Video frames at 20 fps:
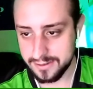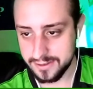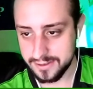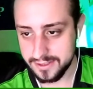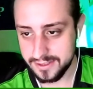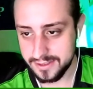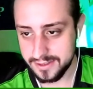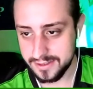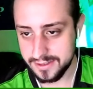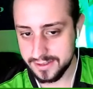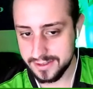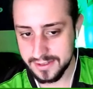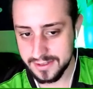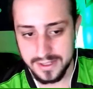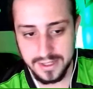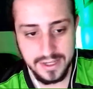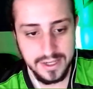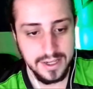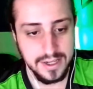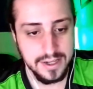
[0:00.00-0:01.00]
says,
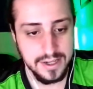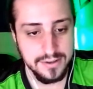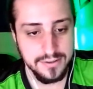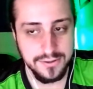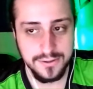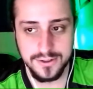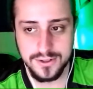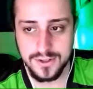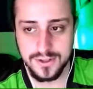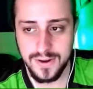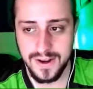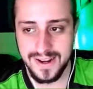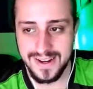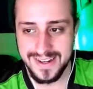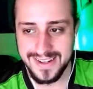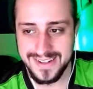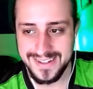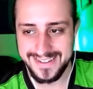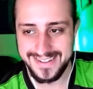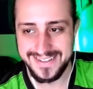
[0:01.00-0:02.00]

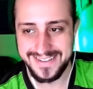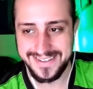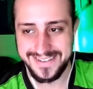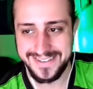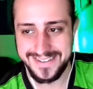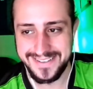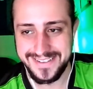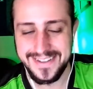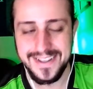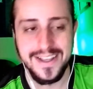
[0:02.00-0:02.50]
future.